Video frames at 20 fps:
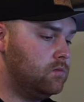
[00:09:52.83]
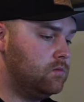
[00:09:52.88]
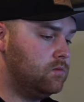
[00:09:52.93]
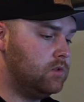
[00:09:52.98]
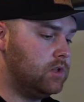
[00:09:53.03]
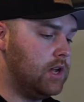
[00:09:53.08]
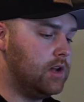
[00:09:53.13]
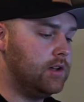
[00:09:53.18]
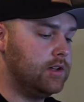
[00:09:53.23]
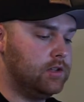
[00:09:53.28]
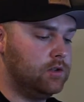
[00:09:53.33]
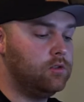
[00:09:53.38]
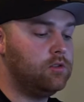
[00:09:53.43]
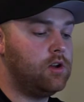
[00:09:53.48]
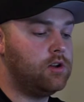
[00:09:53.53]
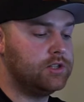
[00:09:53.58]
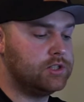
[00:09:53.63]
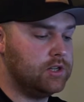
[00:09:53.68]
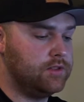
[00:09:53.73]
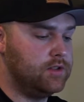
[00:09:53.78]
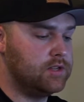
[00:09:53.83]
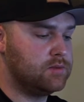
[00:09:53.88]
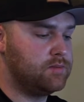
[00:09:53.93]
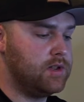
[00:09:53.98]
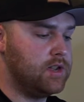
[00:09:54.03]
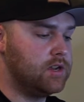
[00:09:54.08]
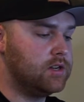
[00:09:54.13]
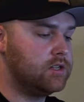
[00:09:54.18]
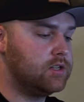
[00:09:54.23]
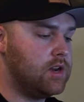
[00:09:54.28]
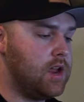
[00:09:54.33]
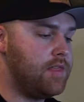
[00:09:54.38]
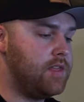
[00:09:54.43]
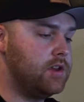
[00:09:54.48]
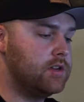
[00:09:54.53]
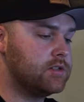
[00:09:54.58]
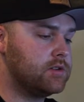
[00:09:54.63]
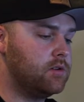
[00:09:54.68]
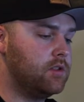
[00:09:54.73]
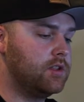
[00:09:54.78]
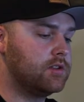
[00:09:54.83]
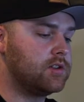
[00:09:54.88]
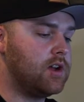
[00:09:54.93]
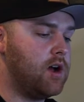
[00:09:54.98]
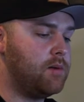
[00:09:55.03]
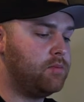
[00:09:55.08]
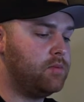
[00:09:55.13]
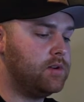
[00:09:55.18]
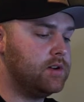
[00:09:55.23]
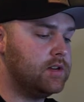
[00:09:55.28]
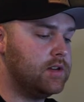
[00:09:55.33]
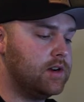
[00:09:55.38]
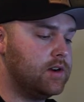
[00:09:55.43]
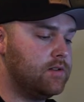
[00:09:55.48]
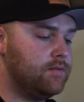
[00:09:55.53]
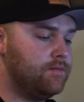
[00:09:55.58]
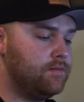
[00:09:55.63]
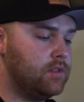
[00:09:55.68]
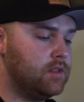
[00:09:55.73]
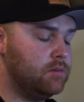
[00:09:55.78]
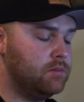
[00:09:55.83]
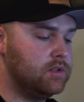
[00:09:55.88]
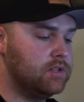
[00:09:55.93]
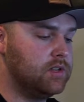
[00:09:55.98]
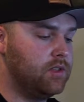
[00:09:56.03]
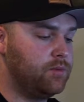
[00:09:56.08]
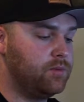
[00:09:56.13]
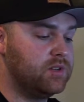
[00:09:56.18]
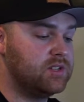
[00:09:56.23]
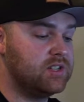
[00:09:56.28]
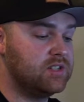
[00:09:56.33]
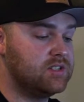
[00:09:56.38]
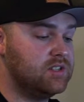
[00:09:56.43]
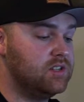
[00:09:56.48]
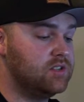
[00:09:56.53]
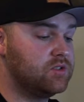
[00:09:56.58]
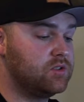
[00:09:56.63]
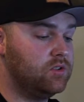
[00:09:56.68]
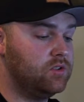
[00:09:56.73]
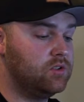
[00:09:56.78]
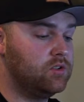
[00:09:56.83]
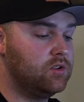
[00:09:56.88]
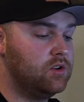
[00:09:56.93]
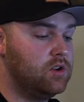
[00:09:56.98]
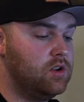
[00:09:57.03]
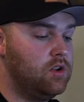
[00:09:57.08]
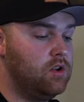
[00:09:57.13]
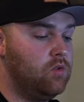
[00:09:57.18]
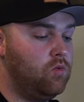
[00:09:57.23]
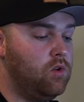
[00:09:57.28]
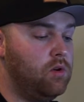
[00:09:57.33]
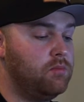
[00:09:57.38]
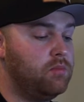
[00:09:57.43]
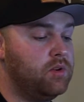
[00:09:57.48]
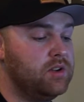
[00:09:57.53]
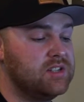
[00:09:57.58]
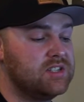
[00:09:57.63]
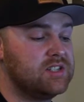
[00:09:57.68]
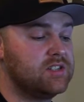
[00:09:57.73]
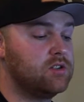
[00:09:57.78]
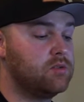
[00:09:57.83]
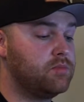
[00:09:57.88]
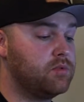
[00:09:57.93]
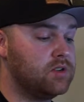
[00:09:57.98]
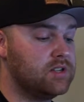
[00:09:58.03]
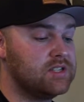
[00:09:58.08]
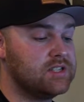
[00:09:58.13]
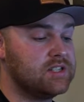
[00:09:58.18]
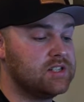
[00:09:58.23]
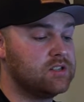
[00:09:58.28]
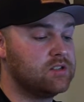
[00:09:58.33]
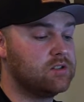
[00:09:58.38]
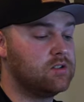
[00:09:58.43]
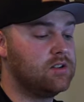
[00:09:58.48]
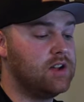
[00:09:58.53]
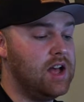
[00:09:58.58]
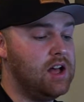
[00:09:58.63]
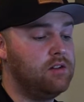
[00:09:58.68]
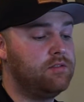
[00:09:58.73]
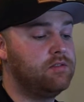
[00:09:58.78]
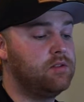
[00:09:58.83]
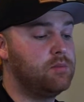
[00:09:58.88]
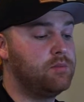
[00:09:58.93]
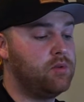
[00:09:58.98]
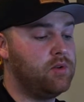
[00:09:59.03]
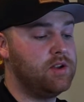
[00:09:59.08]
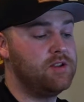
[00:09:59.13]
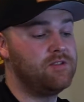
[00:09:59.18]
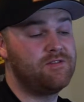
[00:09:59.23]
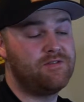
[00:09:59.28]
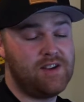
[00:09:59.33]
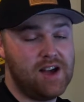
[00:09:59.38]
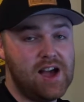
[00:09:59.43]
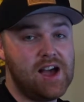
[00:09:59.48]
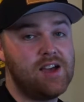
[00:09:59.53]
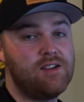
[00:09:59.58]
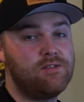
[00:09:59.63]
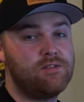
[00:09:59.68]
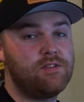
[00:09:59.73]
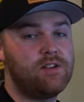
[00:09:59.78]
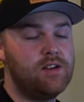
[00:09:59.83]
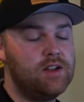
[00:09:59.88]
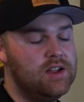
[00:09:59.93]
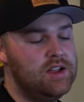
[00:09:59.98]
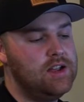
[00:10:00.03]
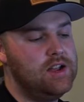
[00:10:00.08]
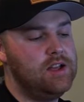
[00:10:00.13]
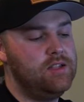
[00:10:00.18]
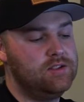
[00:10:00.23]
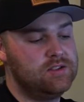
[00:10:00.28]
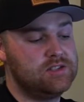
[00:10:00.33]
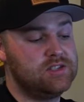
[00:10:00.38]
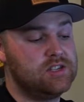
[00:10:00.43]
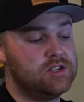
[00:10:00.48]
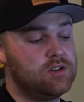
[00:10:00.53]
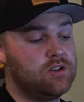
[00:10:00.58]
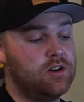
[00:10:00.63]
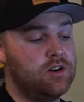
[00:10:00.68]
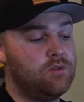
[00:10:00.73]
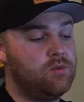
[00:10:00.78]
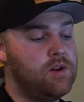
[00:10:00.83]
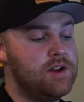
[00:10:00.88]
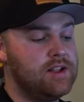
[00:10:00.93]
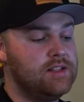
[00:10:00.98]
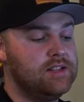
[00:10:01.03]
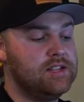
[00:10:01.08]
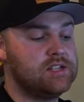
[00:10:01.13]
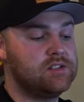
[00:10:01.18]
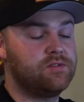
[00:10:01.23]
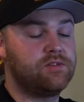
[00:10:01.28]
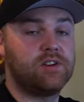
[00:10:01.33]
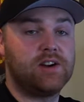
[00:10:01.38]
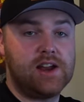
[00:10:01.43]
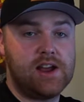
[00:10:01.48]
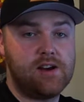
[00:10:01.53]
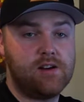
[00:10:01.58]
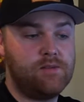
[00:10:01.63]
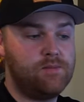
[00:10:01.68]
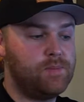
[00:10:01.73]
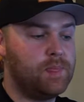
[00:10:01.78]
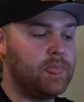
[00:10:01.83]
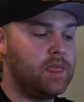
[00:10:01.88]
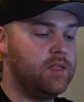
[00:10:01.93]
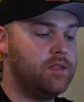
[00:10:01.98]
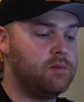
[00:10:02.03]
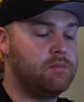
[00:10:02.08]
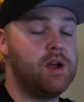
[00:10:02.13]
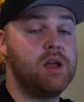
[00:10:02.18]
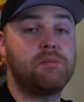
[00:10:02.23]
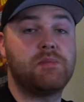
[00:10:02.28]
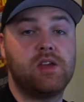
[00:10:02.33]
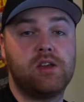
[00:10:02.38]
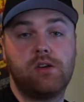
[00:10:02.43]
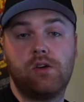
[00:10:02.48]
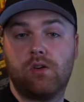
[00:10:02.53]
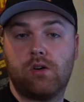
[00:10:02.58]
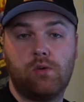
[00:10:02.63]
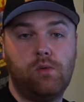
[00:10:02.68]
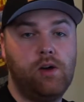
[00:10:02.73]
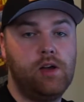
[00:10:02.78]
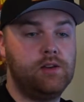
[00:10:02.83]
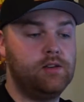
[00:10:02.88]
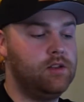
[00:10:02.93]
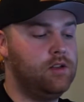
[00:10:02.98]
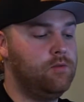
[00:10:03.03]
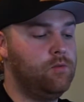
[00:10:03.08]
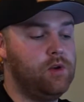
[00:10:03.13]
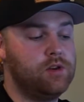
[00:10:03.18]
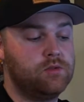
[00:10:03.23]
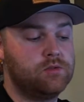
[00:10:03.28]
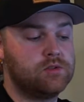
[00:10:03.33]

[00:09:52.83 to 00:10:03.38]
yeah, you'll launch on this page. And then you just go to the top one here. It'll be the 360 controller 1.0.0 alpha 0.5. This is the current one, at least for now. There might be a newer one when you